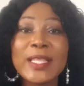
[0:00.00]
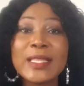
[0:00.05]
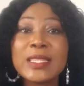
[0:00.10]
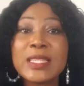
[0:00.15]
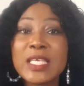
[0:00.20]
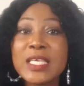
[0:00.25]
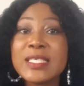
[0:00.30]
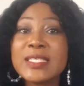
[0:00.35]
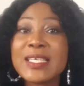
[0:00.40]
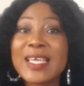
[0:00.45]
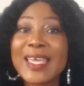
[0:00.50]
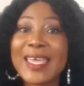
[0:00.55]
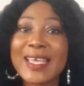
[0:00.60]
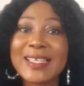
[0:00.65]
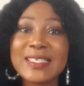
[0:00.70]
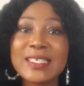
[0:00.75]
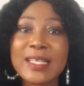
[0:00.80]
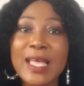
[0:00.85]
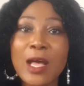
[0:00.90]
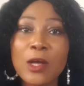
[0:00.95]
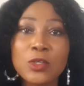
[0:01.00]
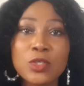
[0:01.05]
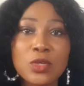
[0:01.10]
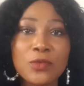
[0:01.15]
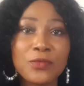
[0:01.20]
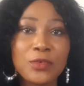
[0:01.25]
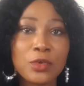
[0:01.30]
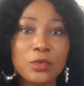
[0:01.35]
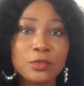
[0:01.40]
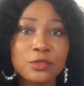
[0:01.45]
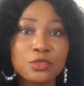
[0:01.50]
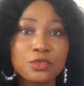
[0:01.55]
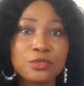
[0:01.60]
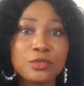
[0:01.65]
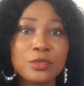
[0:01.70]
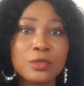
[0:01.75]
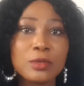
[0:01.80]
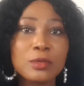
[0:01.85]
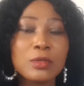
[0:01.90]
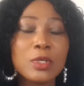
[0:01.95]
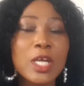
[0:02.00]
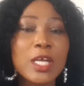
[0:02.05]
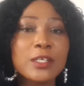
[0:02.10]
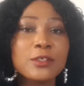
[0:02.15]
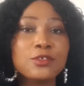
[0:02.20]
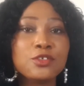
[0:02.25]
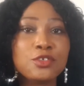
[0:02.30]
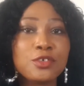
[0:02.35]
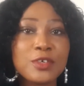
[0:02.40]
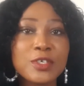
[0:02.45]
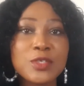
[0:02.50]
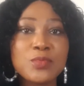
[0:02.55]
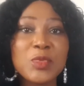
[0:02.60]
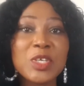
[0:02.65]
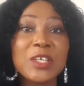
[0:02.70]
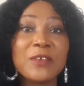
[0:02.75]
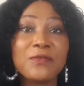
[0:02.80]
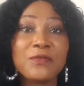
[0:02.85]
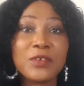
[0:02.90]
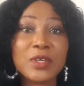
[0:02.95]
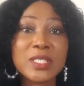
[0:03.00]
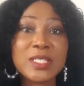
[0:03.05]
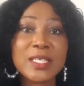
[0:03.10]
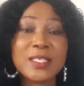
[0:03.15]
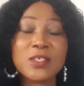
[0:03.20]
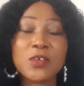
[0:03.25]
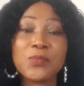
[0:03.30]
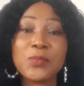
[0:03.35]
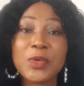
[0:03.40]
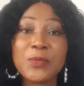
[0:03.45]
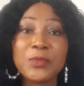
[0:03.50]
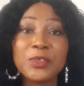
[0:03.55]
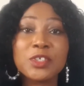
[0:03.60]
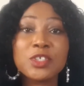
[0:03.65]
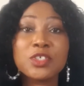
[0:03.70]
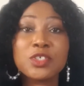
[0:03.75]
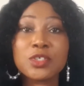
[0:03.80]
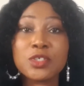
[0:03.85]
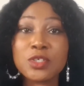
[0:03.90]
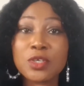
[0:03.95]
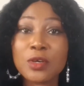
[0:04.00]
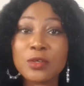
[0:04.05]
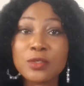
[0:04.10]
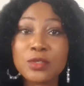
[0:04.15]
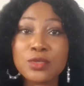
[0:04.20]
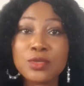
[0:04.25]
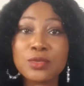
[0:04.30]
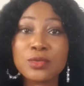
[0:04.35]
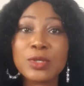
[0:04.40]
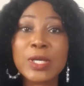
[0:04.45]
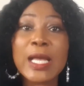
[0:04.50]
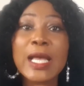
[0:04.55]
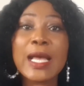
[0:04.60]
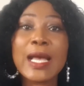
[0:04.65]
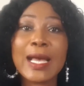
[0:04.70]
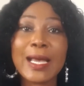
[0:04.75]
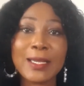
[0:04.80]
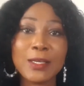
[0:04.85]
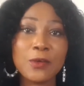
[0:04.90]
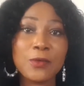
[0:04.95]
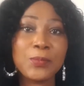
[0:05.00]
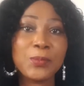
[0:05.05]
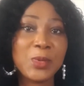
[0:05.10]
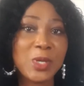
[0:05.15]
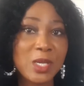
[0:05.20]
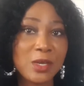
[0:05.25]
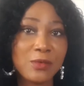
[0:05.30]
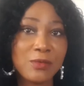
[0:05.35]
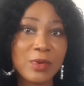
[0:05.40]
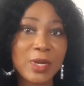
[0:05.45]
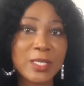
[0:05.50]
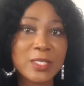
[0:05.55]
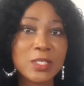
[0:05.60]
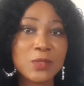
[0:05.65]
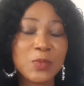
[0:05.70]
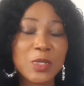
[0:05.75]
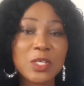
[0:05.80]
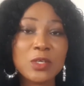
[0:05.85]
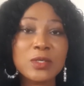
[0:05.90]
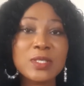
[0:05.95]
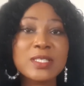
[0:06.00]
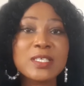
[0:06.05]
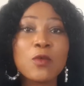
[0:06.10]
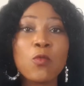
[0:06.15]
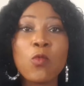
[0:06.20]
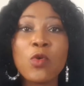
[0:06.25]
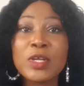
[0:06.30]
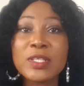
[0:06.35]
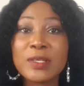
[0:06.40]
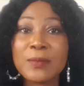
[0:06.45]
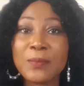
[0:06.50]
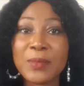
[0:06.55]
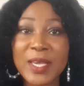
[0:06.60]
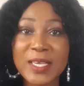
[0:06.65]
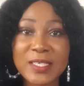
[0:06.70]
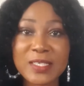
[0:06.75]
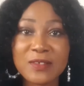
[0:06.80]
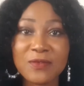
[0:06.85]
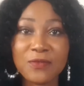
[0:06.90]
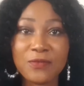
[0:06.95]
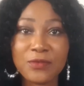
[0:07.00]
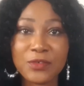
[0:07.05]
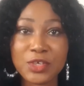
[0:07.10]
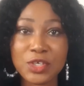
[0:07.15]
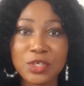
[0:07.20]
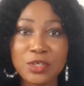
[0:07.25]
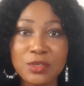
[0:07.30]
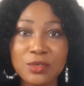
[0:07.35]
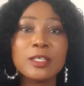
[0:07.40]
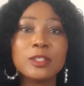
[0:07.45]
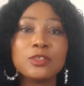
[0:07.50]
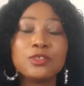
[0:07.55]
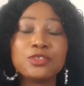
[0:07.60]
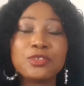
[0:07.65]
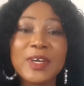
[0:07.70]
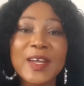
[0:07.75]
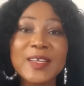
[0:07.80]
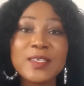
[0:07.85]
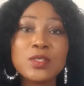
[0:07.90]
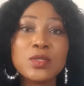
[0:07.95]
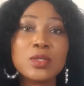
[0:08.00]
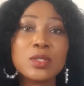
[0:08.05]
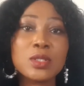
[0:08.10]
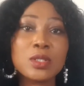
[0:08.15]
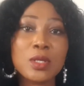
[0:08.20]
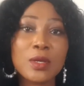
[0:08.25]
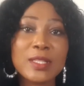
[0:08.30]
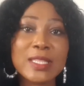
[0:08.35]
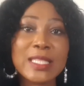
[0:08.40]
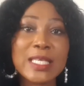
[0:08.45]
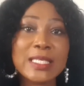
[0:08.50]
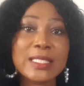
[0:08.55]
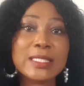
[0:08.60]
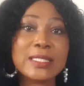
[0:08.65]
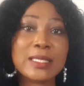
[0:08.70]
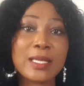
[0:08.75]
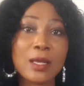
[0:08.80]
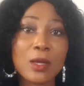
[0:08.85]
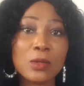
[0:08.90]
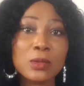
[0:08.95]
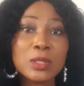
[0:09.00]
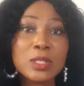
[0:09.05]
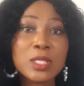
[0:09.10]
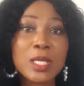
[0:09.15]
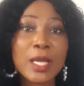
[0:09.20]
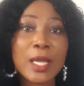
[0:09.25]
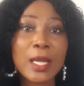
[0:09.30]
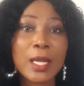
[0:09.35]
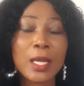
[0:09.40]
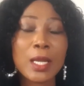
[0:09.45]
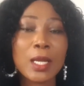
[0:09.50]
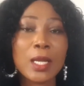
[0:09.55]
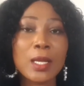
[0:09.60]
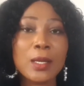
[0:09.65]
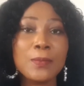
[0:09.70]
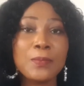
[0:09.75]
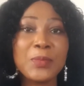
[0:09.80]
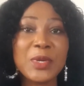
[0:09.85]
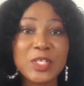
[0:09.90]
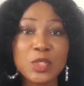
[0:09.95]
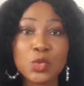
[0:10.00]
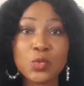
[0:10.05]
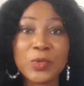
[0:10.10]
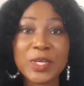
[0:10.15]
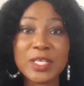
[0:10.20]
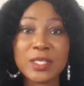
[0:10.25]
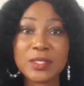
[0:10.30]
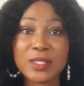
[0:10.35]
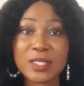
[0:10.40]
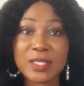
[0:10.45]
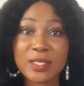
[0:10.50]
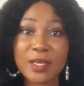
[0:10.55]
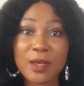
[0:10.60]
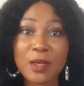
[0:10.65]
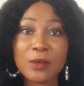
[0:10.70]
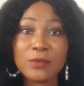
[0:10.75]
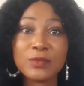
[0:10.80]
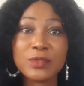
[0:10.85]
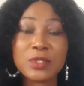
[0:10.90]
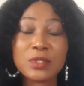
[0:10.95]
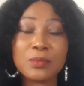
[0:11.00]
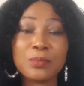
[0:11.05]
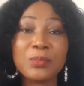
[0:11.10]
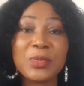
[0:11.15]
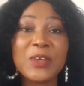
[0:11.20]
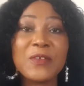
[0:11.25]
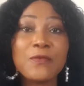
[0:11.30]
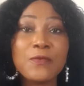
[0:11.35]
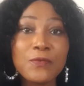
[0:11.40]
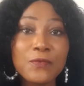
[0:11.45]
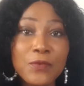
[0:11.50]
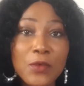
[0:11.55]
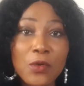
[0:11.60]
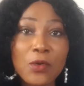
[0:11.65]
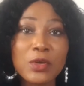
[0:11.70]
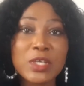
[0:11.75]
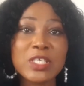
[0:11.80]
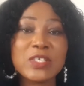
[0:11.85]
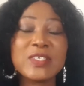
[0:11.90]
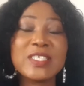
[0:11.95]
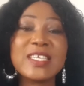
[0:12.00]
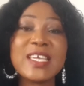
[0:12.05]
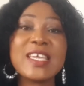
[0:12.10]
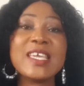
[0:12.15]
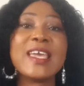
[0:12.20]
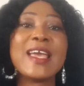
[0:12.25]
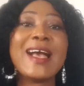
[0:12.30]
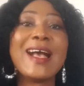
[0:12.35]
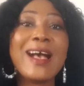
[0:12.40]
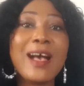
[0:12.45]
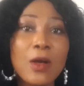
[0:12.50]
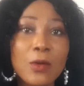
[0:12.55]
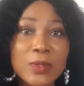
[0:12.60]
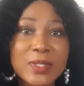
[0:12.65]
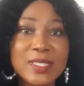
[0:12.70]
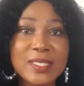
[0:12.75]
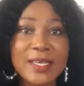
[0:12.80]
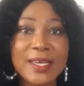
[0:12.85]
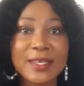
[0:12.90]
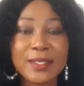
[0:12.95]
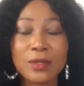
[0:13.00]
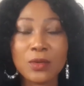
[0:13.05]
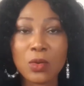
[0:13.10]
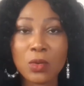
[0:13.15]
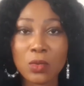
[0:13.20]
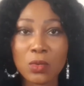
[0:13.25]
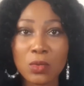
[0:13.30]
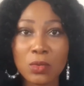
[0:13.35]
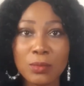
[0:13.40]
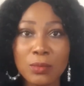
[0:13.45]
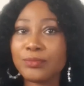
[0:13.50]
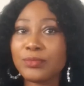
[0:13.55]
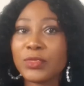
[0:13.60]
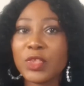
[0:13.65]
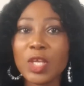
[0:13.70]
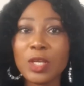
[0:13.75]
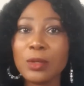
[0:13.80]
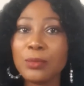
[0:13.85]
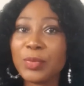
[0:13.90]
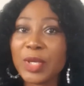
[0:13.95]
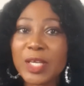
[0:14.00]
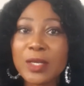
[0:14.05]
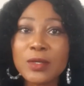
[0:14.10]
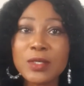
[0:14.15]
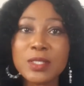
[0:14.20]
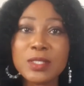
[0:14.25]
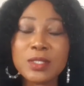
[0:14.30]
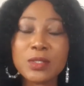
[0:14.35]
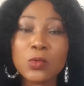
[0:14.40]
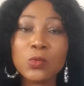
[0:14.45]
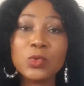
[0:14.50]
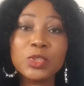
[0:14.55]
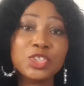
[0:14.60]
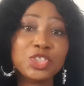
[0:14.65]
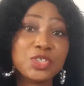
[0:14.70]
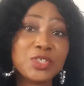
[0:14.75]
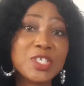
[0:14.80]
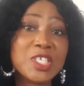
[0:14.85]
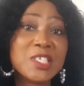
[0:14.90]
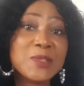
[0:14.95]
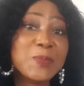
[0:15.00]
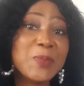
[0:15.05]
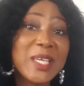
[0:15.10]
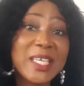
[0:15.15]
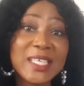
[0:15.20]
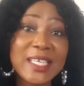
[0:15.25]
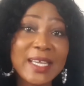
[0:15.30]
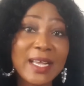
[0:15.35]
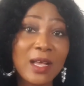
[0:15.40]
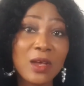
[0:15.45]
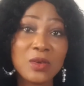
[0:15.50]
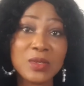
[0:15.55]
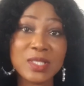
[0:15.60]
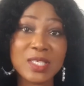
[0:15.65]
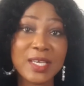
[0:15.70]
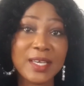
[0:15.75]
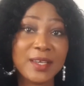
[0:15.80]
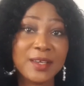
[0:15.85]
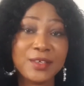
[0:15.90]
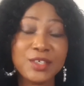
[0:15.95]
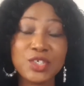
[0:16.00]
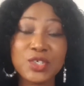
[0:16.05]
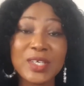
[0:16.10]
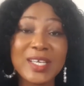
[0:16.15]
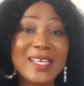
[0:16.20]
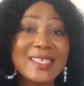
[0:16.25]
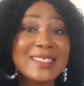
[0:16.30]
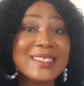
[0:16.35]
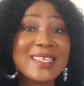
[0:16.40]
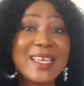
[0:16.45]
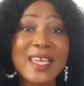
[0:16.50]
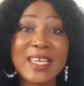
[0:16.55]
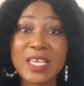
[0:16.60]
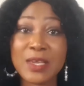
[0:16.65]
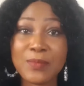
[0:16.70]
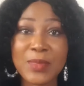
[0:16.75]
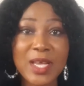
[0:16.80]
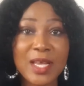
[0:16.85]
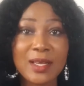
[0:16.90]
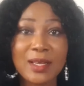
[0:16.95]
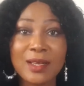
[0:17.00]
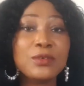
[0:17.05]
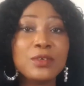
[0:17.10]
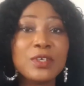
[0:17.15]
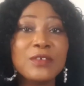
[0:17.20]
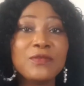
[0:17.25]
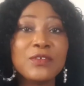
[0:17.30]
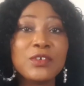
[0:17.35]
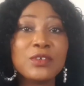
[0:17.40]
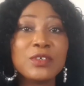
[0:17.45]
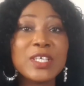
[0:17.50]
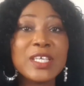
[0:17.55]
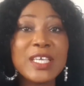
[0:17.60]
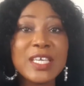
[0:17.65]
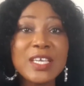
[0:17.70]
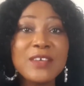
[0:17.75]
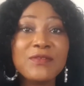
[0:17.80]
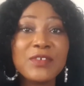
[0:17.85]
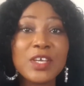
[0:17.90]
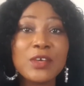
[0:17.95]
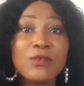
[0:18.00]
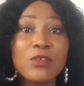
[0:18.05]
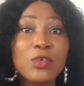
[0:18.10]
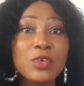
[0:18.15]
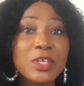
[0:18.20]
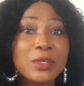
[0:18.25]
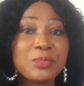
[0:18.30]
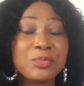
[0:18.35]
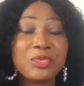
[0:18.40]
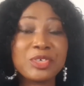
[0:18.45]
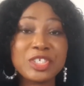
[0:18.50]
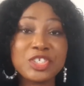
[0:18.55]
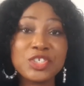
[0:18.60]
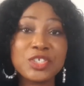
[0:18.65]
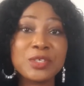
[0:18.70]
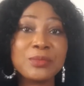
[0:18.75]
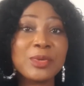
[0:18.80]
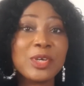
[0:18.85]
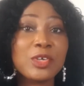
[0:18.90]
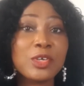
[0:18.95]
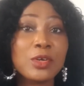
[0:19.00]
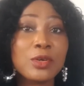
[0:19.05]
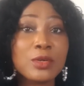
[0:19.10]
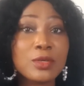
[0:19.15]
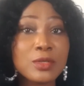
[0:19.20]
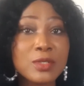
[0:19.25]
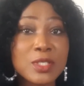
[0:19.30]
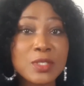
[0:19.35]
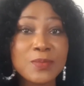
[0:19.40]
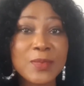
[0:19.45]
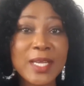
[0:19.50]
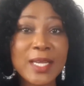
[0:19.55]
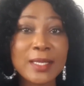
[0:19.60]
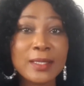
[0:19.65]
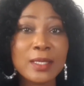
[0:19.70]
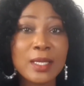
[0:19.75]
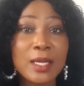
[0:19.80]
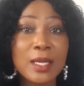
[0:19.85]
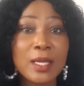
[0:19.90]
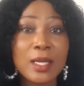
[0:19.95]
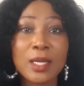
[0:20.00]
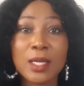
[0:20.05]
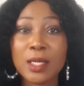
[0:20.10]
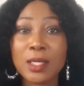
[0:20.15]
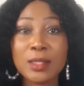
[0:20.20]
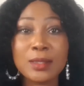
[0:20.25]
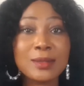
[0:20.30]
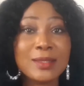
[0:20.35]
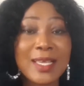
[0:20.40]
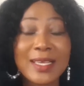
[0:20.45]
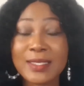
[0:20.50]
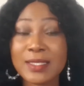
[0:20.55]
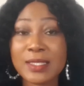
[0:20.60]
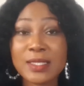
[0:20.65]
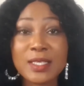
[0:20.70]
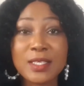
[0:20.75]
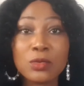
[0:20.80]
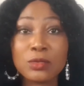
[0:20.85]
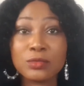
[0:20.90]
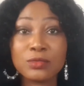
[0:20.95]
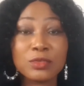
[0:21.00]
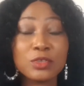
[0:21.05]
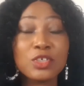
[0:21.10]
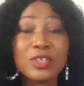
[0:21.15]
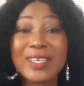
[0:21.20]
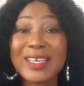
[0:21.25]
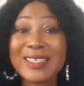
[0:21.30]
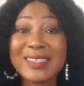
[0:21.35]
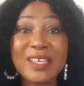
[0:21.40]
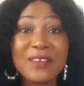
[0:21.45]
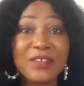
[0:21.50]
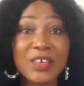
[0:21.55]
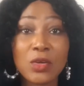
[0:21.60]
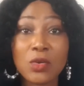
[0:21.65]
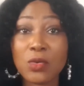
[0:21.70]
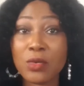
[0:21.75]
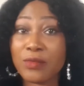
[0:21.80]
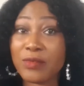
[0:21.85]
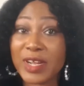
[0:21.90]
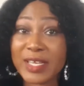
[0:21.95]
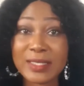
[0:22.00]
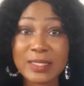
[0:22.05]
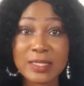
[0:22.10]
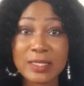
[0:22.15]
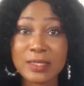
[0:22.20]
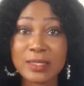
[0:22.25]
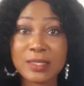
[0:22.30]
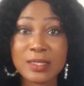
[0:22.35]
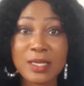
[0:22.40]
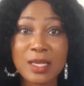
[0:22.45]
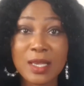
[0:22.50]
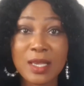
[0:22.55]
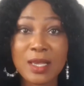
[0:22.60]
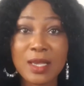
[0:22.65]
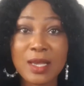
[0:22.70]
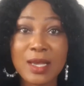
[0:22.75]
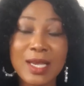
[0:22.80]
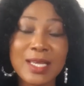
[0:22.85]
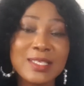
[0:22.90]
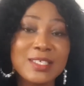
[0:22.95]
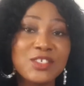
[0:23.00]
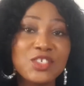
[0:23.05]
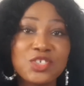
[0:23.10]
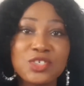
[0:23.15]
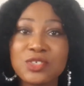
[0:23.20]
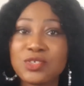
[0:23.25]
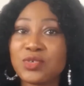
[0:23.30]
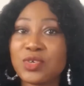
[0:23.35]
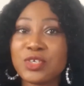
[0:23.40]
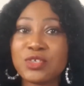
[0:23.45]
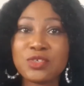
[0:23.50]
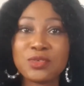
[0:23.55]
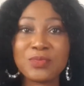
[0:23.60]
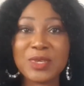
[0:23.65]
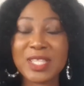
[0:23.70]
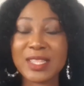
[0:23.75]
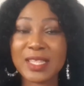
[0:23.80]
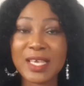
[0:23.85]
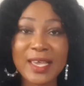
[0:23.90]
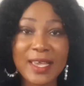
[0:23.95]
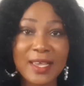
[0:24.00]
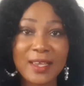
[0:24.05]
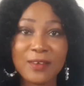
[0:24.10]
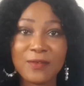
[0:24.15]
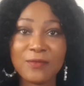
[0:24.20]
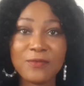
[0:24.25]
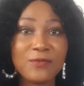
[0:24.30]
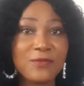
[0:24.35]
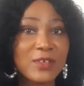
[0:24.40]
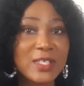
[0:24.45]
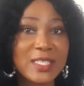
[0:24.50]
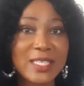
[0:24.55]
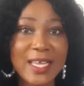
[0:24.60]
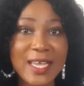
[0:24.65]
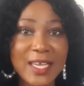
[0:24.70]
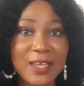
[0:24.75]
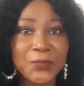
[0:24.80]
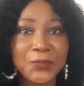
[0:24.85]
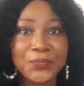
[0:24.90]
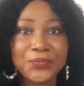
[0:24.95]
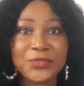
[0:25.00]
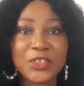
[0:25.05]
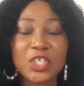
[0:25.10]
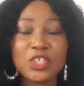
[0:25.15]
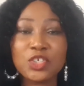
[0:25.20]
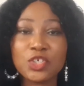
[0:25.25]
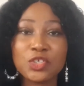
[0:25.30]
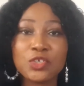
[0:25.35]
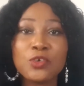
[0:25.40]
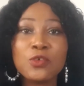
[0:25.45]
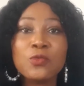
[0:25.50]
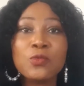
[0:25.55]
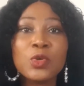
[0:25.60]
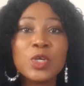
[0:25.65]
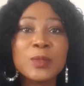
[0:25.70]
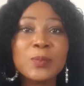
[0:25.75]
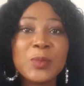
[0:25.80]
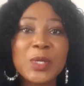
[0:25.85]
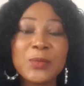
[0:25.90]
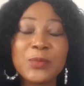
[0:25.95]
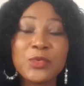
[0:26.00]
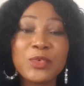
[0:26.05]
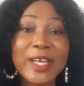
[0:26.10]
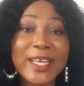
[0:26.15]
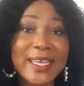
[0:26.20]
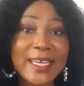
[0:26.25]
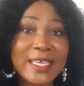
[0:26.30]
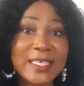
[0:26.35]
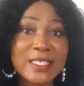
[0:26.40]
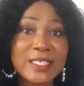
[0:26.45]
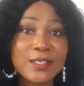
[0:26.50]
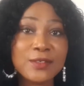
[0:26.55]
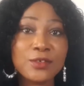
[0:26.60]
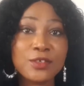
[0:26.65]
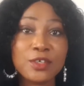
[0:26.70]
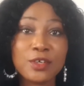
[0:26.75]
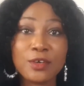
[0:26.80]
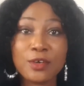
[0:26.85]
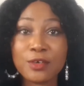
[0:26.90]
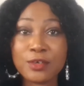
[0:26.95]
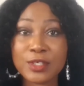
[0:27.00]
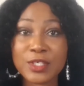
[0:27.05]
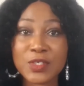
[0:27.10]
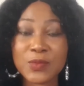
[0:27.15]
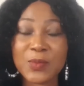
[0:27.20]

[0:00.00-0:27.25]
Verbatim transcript: When things are getting out of control, trust me, the first set of people you should talk to are your parents because they want the best for you. Try to sort things out between yourselves before you take it outside the home because once you spill it out there you can't take it back if you give a wrong impression about your husband that's it you, can never correct it and it's just going to be there for life you don't want people hating on your